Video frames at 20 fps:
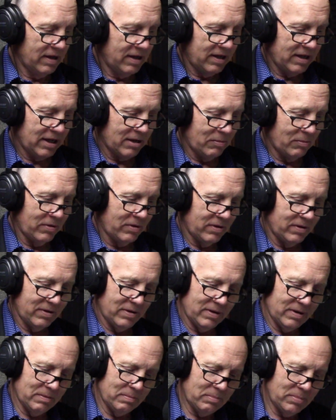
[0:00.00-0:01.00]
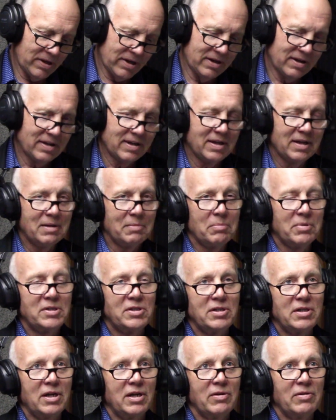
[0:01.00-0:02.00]
Yeah, But
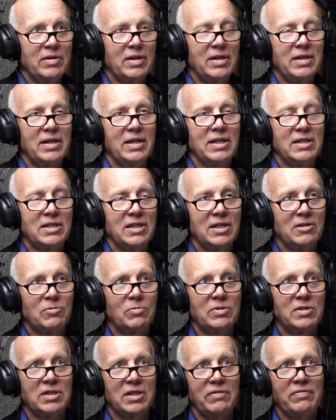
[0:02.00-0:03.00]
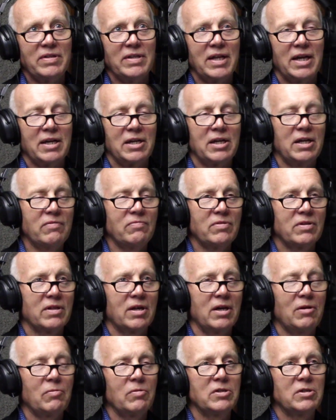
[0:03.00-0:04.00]
you know, it's receiving that gift of the
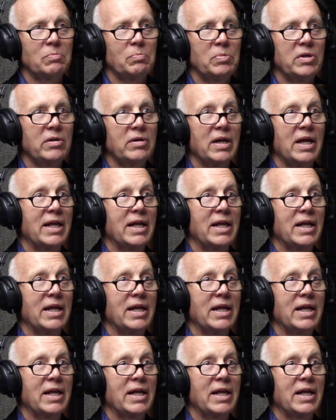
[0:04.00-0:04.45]
Holy Spirit,